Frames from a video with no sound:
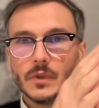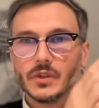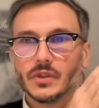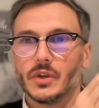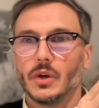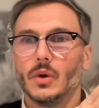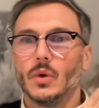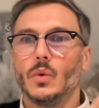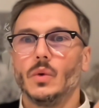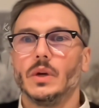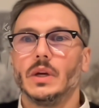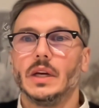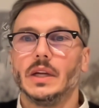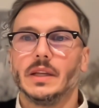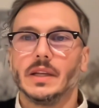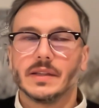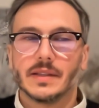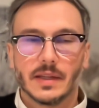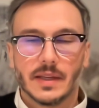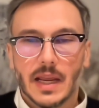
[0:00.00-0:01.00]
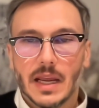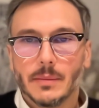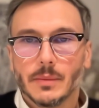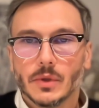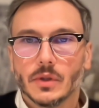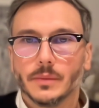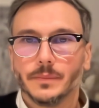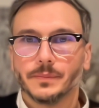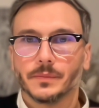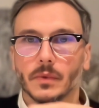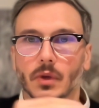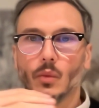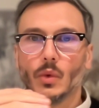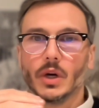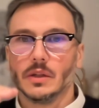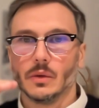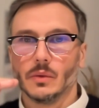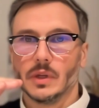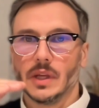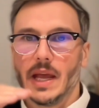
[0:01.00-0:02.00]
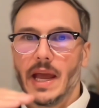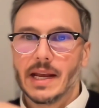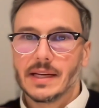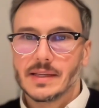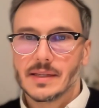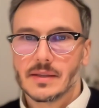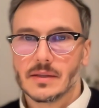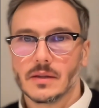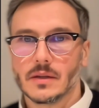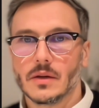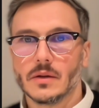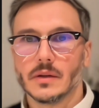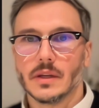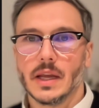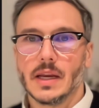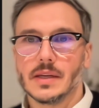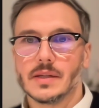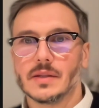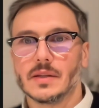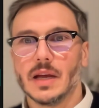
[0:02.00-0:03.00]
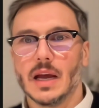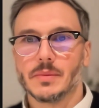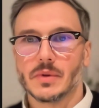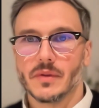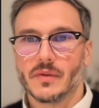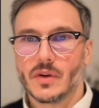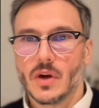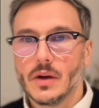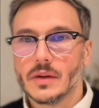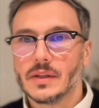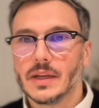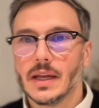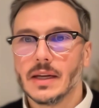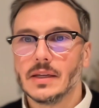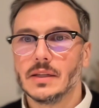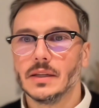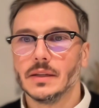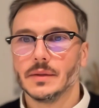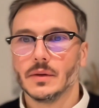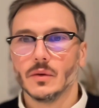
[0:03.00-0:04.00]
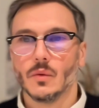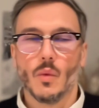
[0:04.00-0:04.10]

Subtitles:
So it is a table where the X contains types of content,